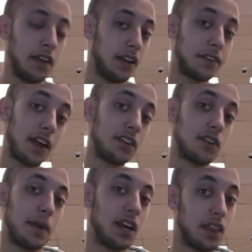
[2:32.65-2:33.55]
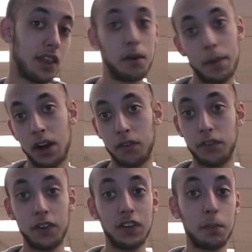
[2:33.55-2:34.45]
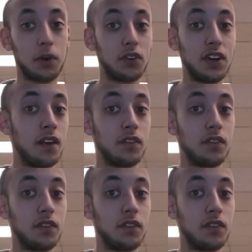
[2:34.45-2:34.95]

It's estimated that about 50%